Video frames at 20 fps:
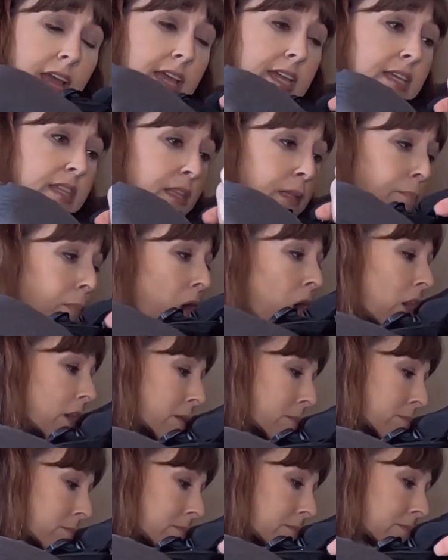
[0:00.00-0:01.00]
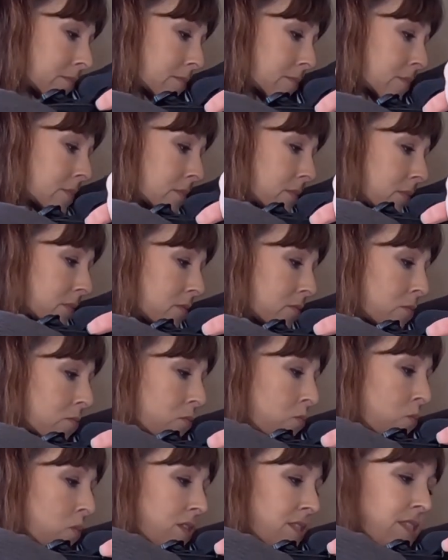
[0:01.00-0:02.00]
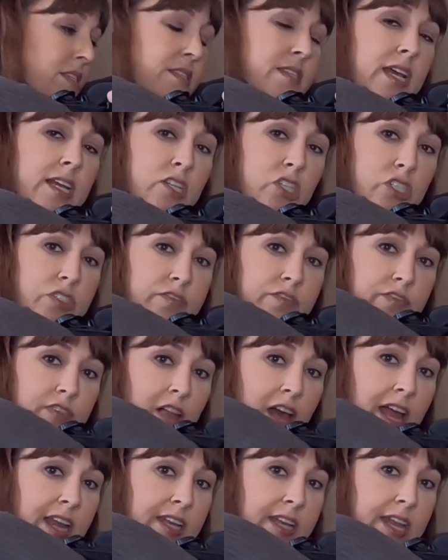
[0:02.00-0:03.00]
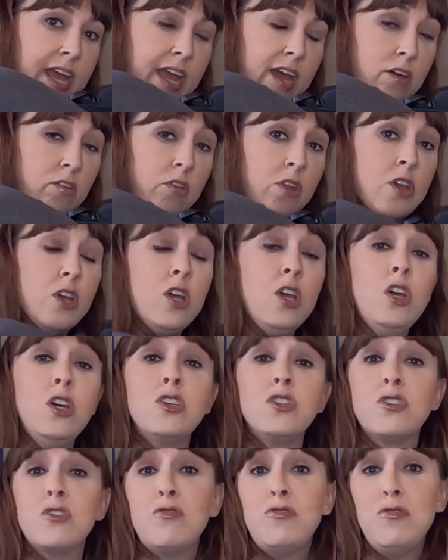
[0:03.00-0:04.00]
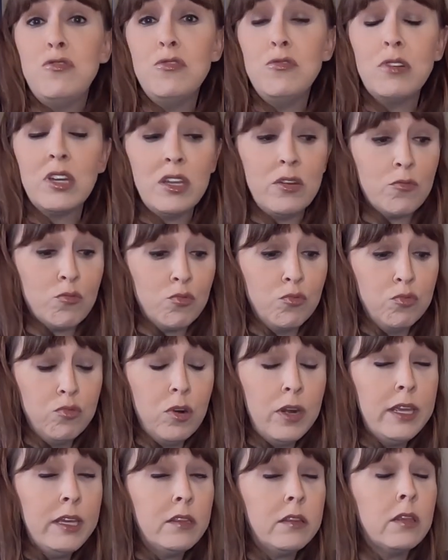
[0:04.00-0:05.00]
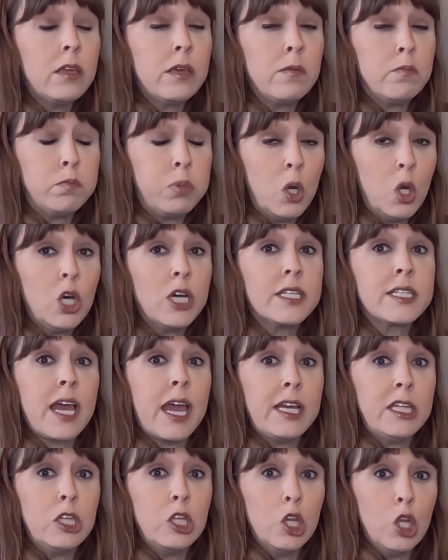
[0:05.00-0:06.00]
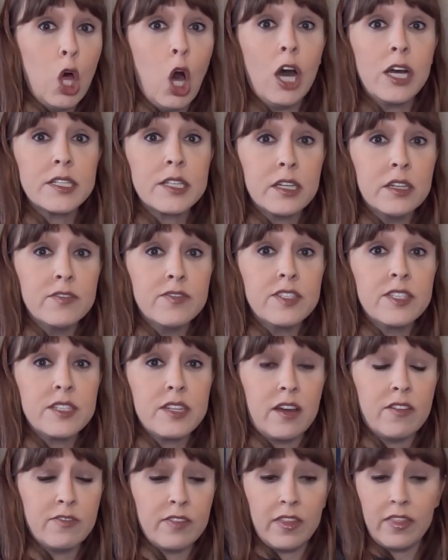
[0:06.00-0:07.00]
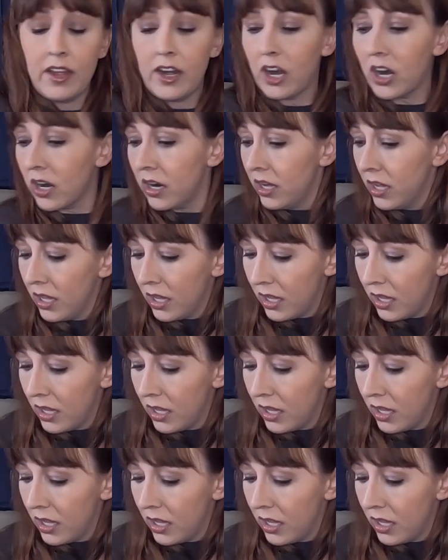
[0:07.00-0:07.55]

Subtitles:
in the bottom once it's actually flattened out. So you can really put a lot of stuff in there.